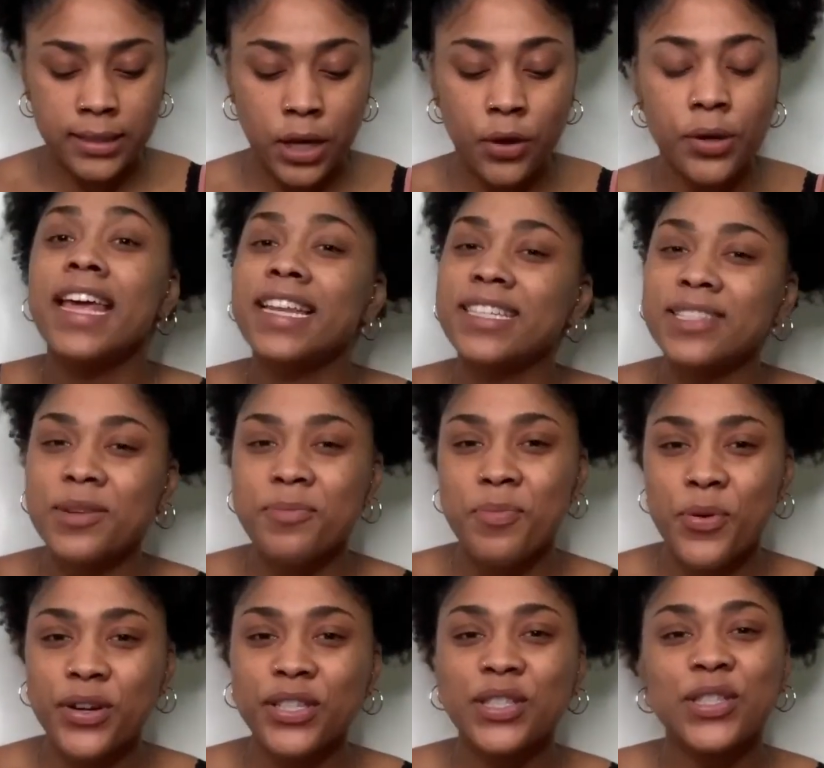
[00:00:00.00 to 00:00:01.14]
So it is
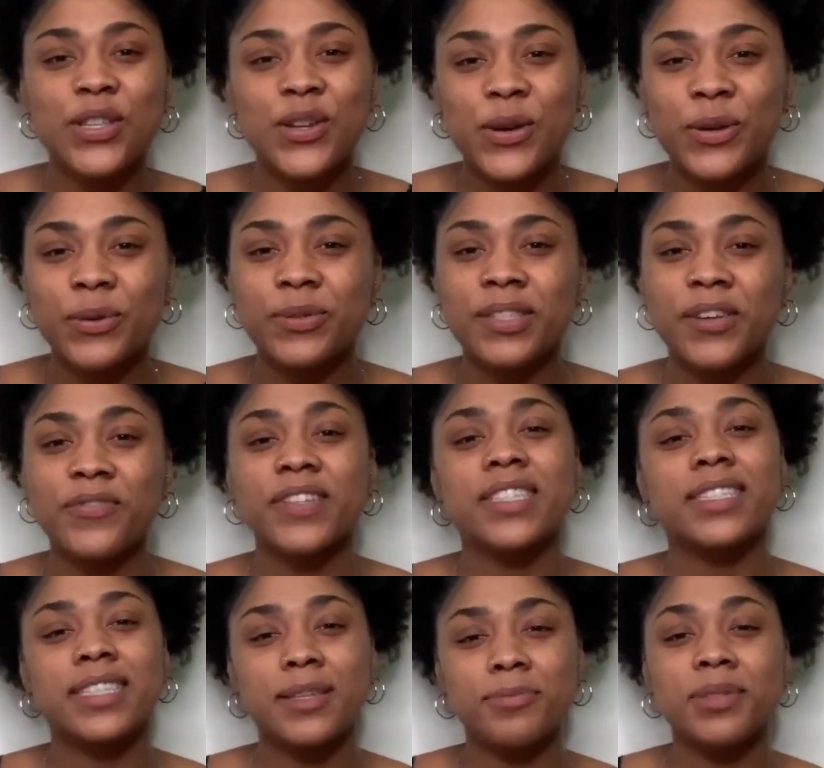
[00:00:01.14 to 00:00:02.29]
important to know different
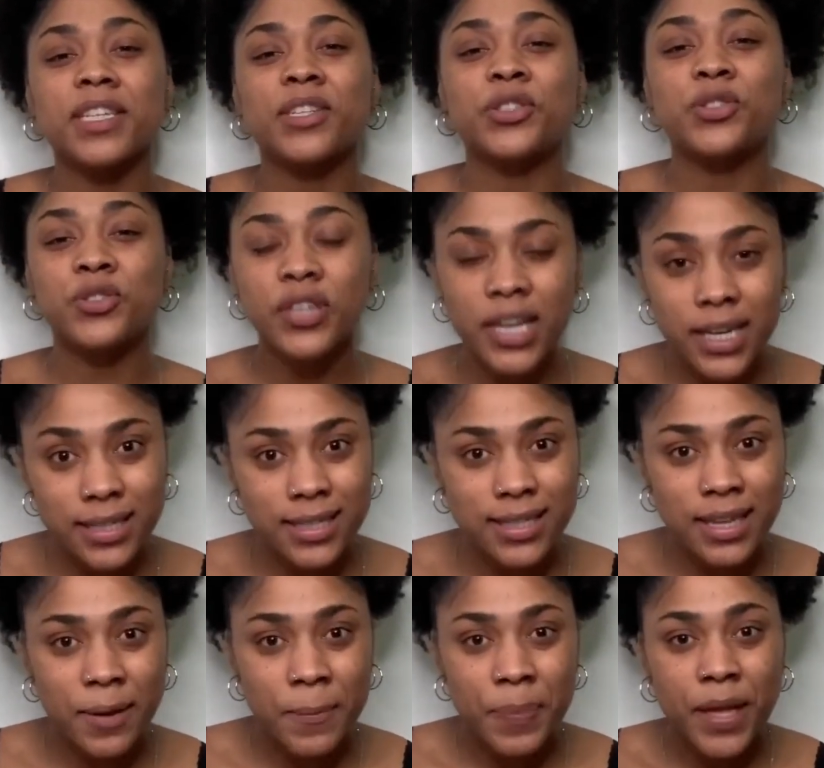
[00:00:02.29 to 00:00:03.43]
tips and tricks,
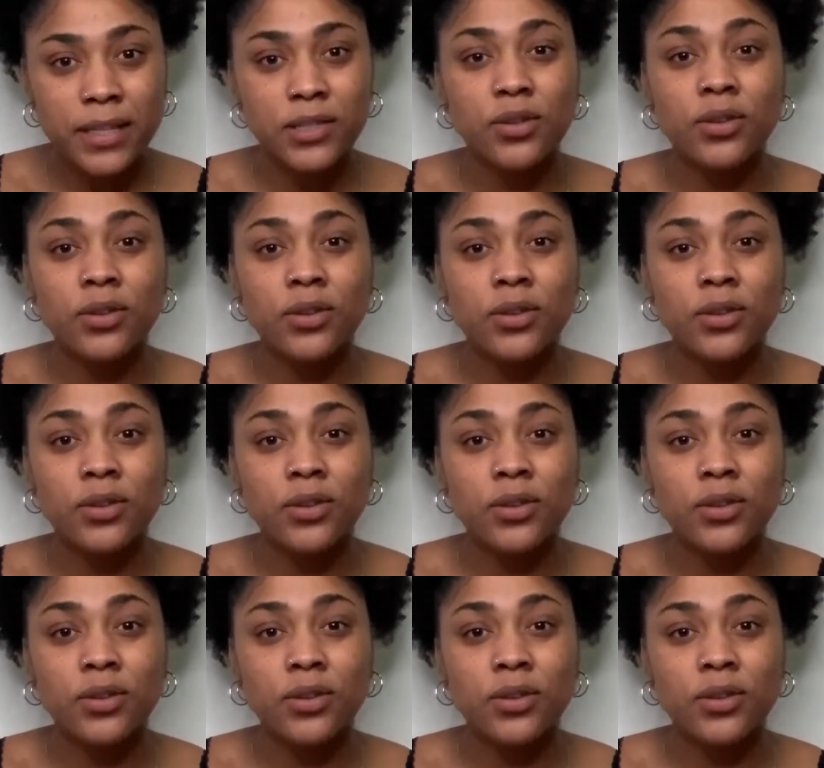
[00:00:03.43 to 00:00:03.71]
so